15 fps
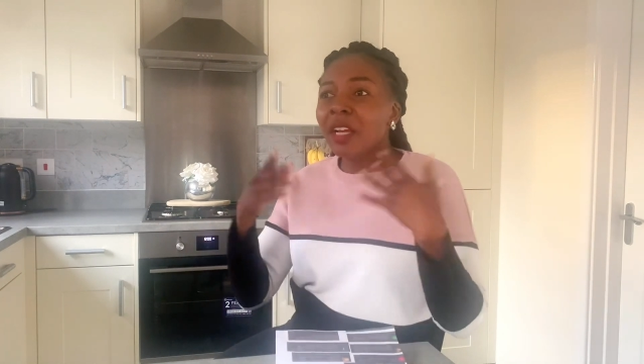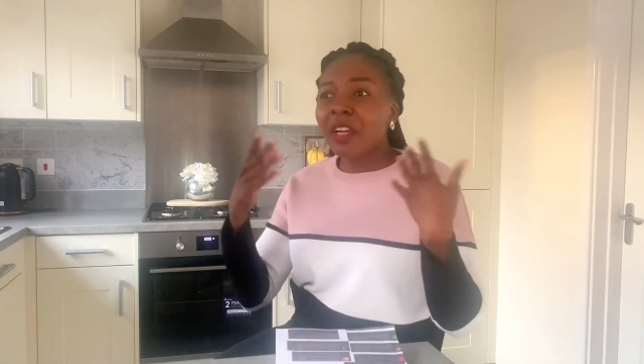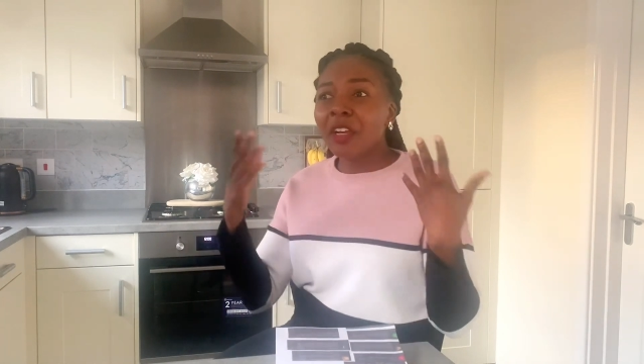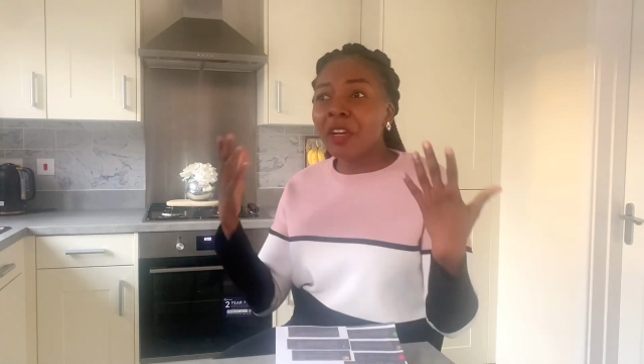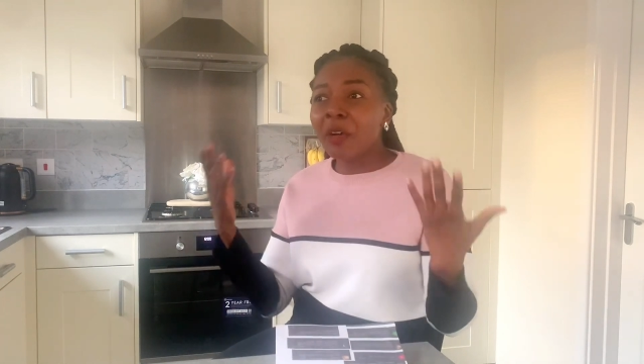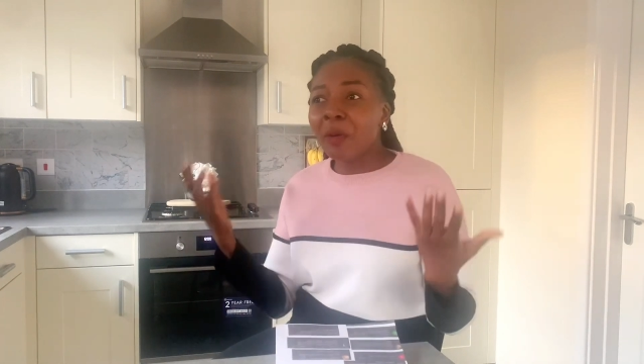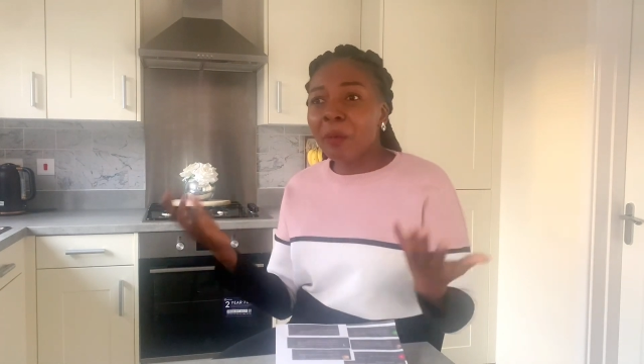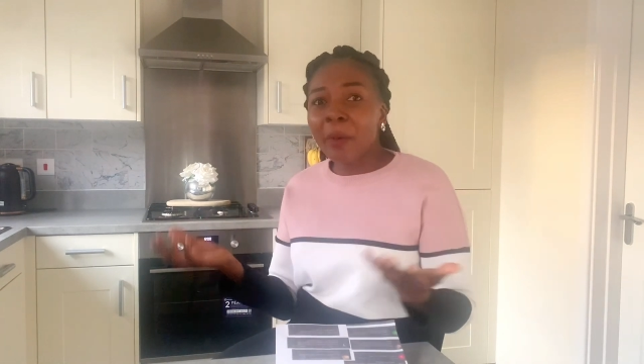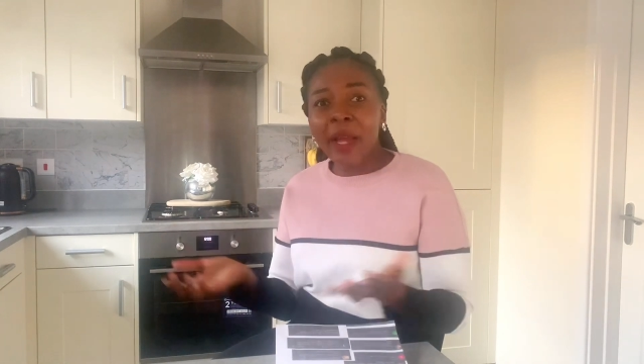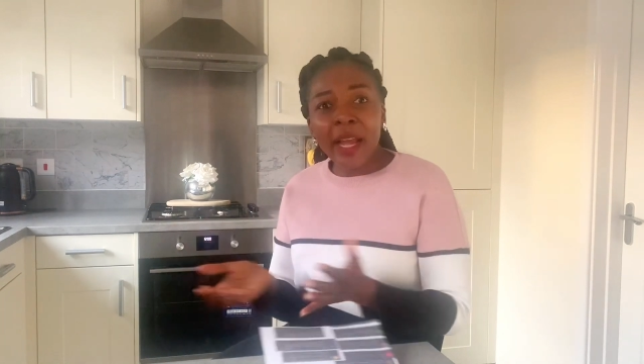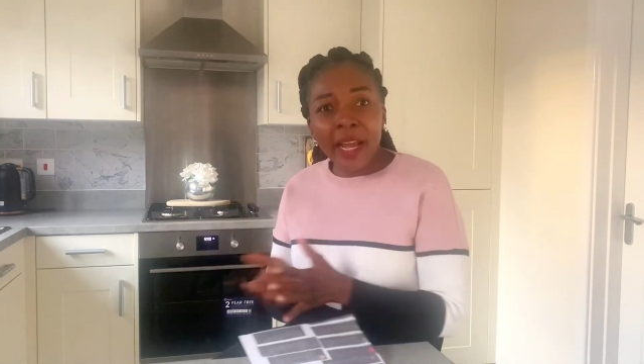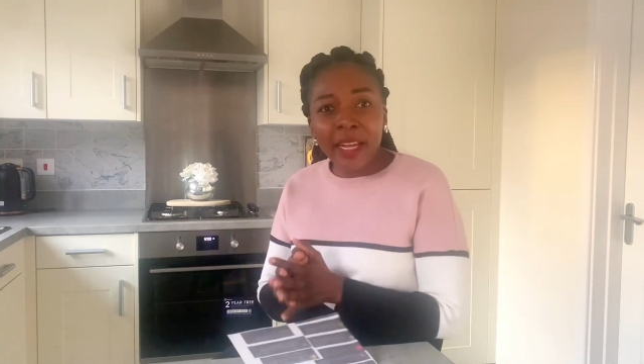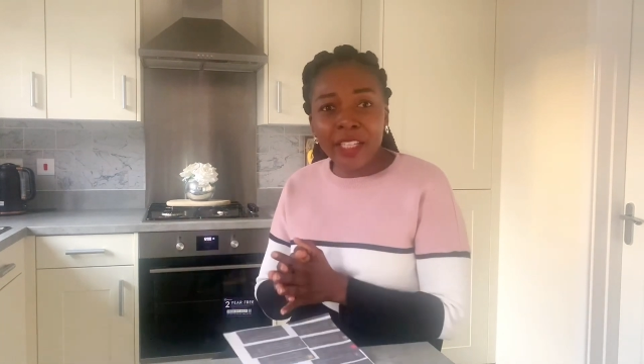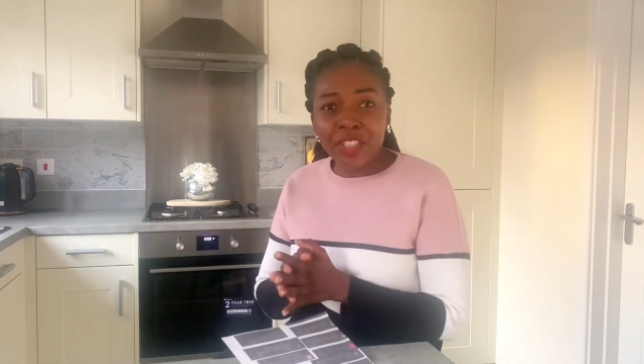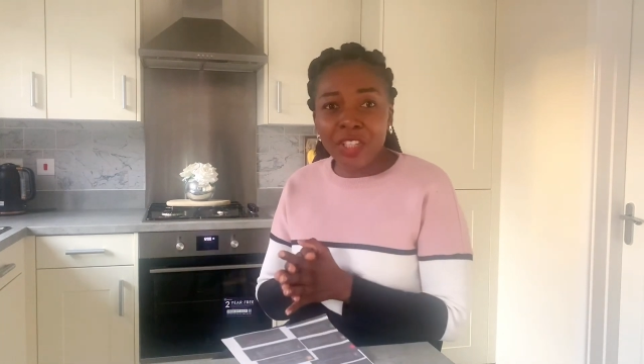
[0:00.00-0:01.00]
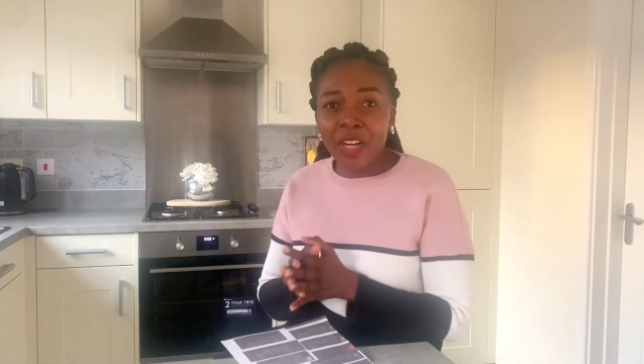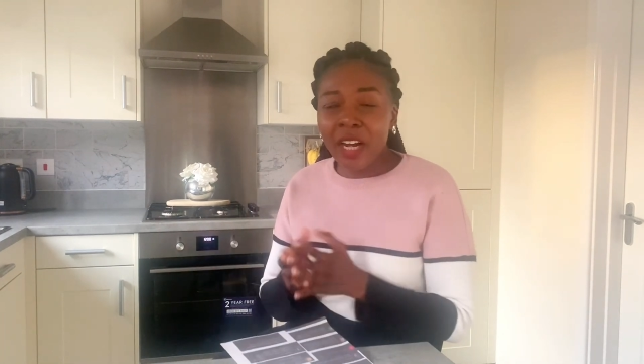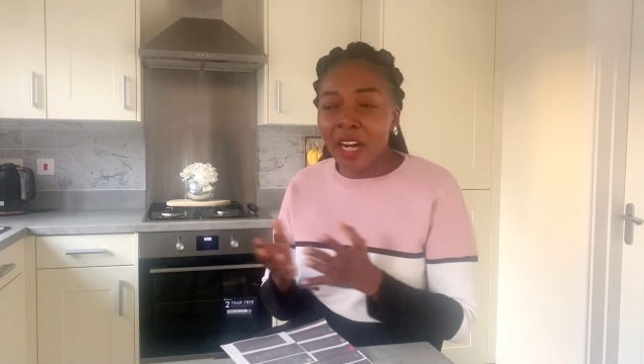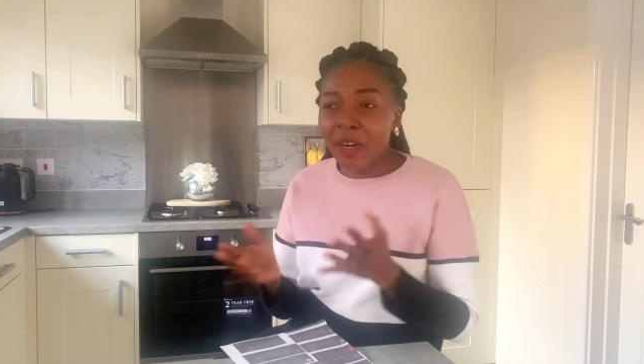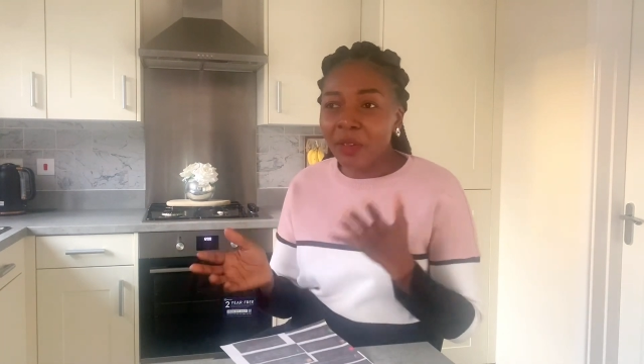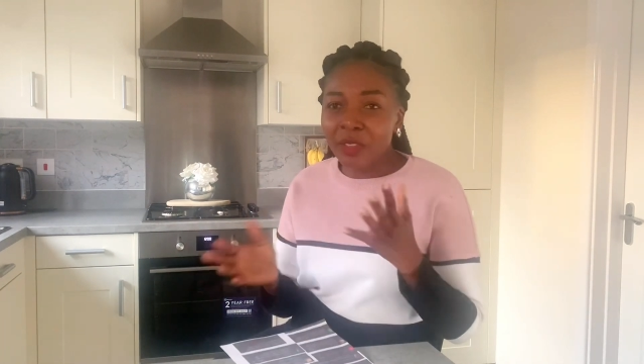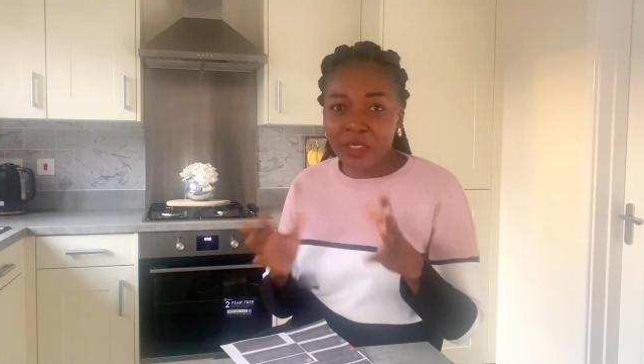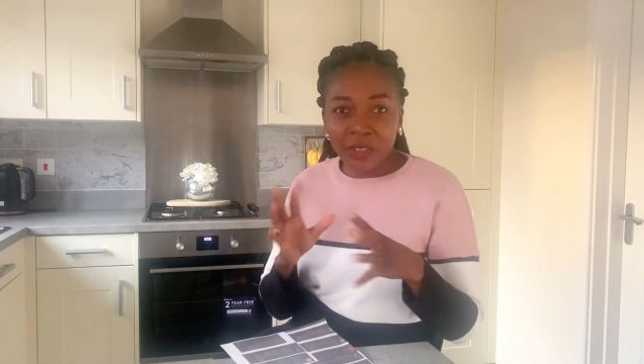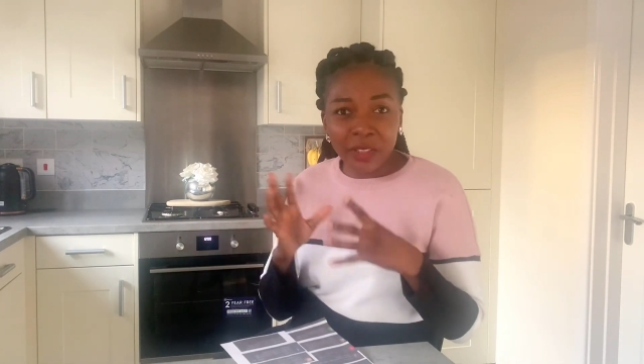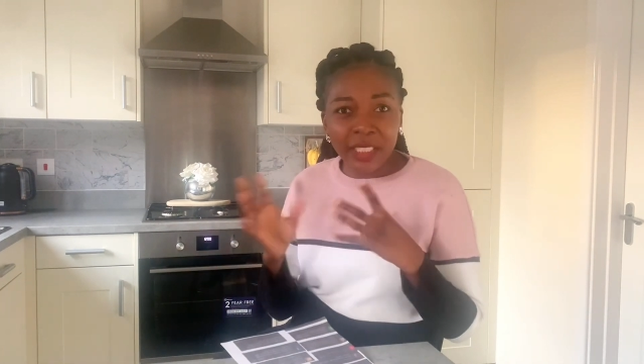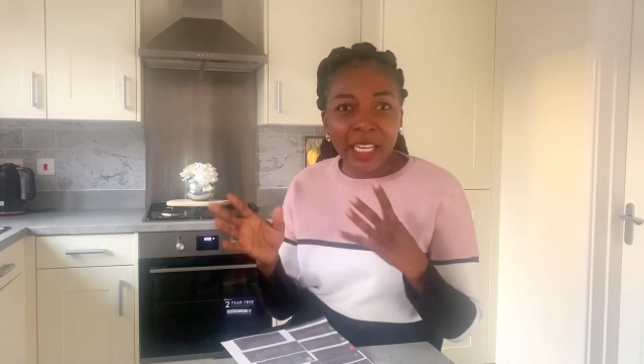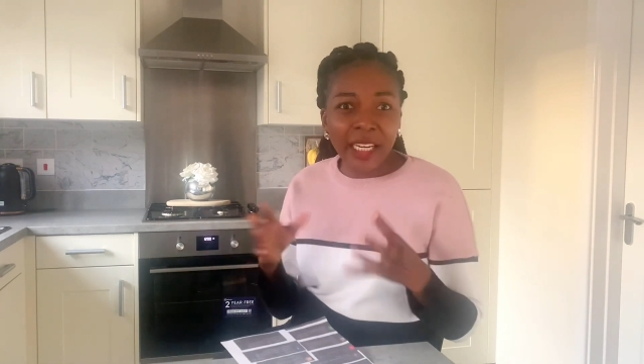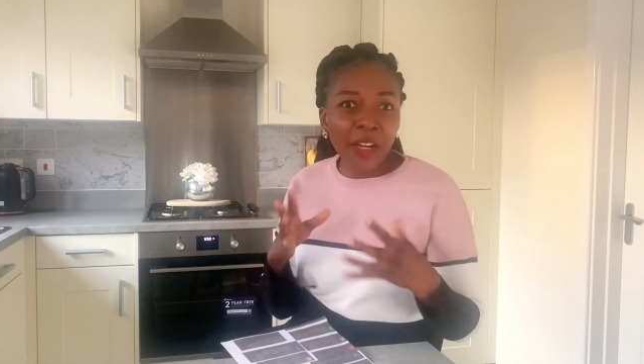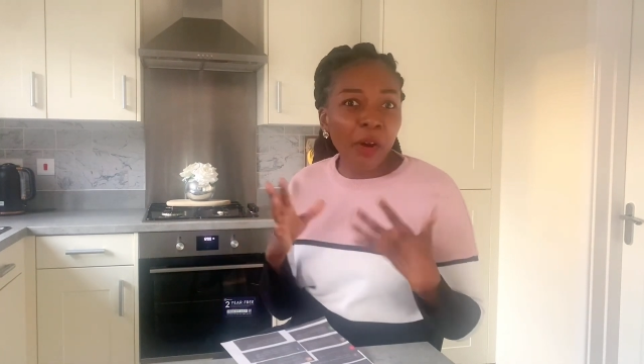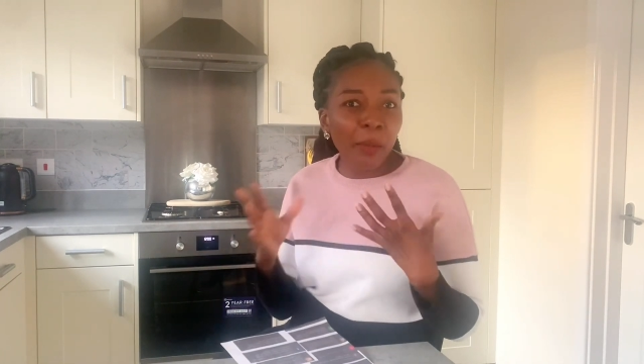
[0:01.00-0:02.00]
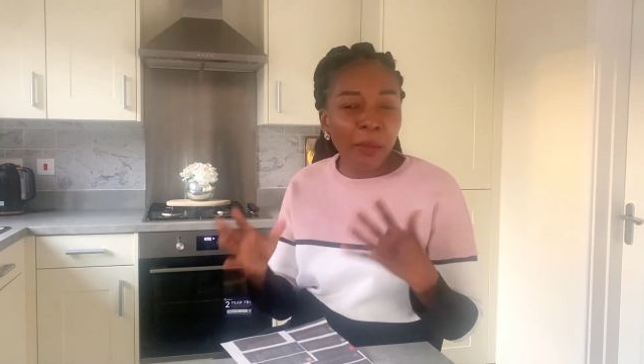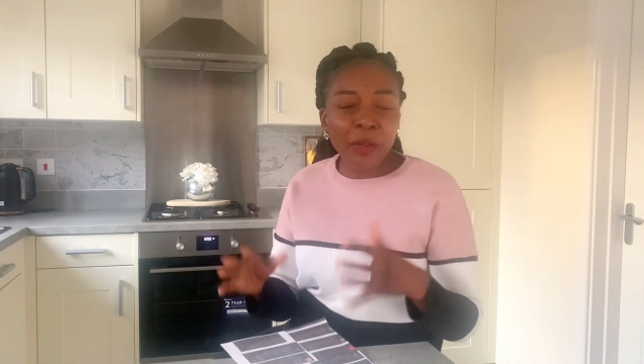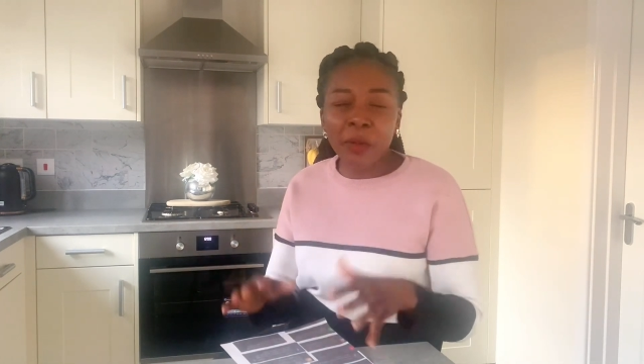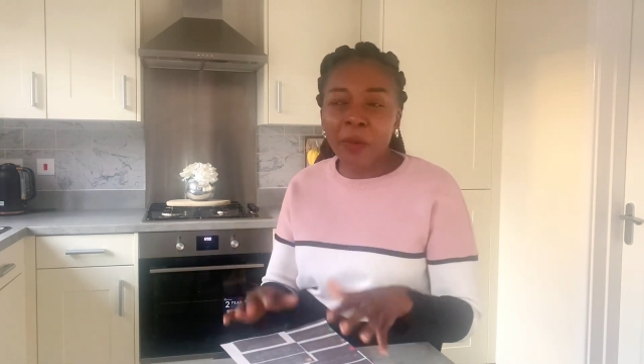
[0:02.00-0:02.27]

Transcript: you know, where is your house? Those are the common